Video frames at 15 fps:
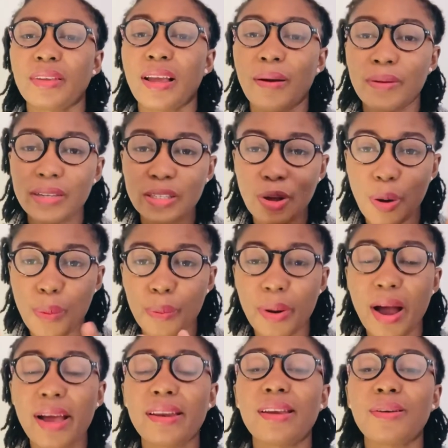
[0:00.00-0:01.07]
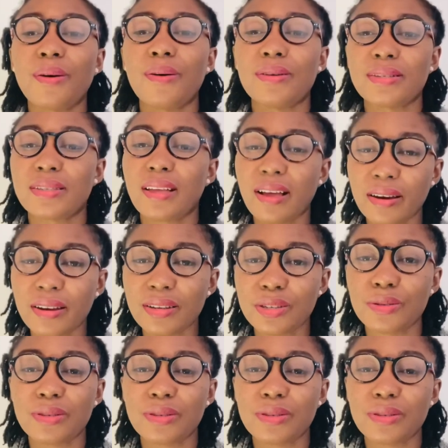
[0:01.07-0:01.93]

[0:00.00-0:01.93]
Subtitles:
I was combining or studying to